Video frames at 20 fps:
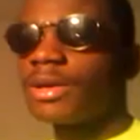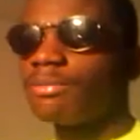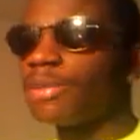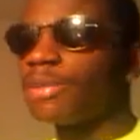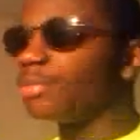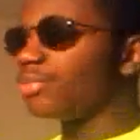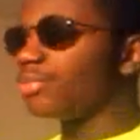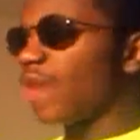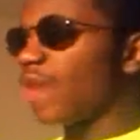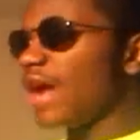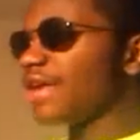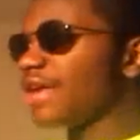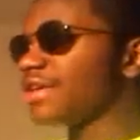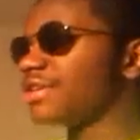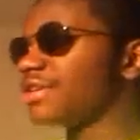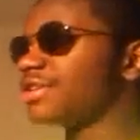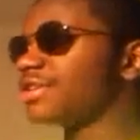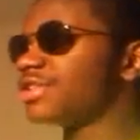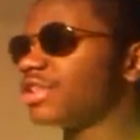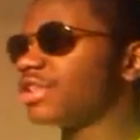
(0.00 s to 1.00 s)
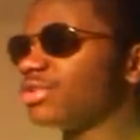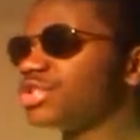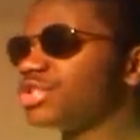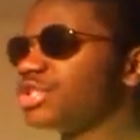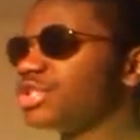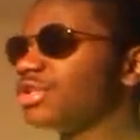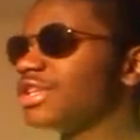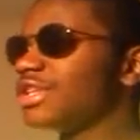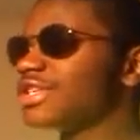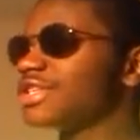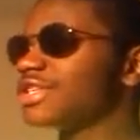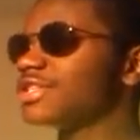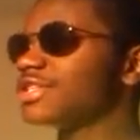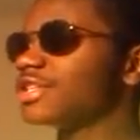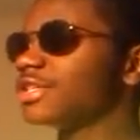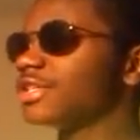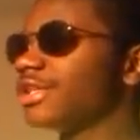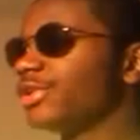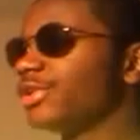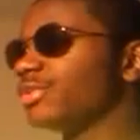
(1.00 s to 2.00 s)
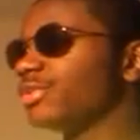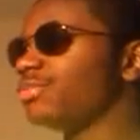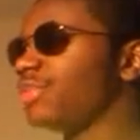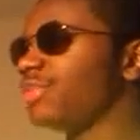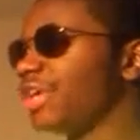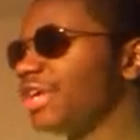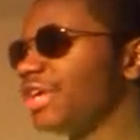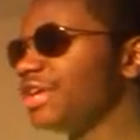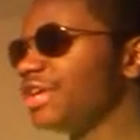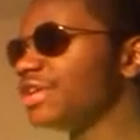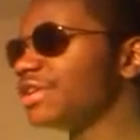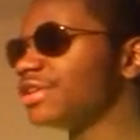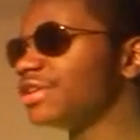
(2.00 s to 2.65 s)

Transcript: But Brian, don't you listen to Lil B?